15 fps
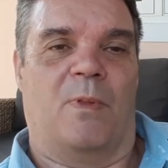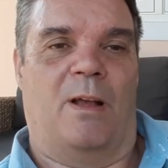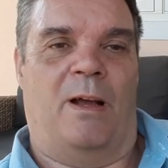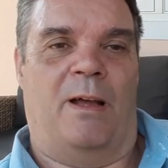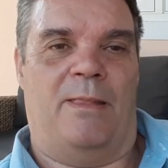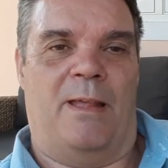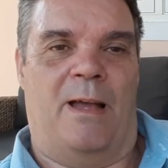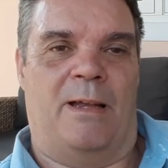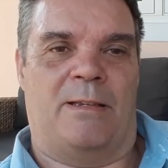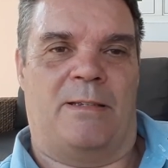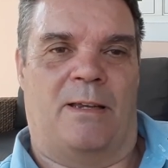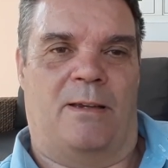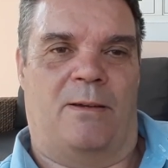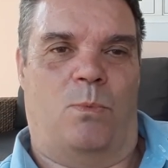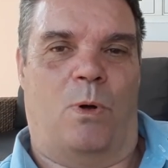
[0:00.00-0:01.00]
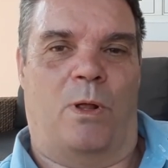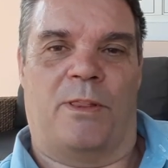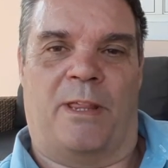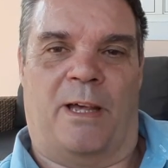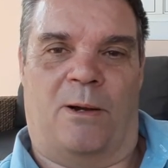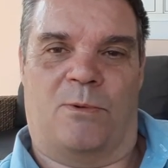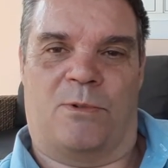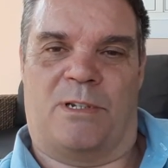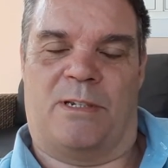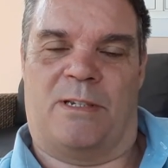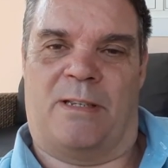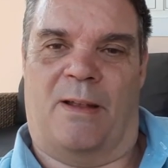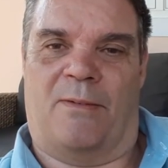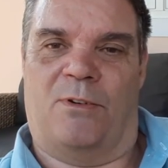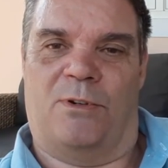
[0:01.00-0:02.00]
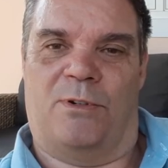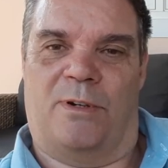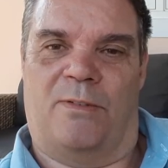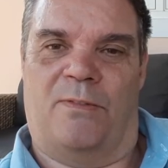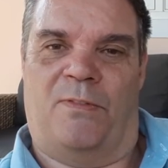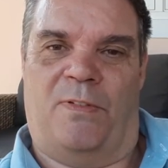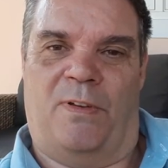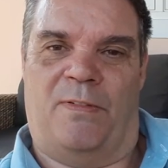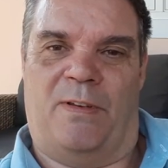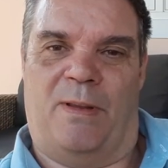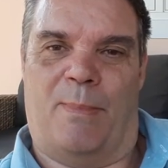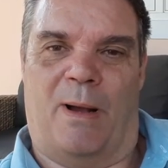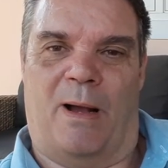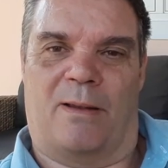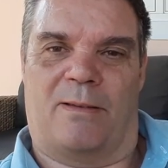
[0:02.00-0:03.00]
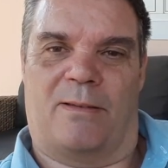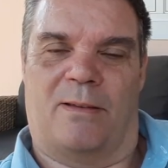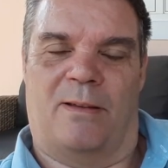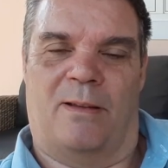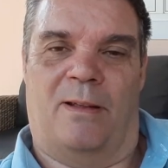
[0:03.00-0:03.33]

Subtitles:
And they said 1,750 baht.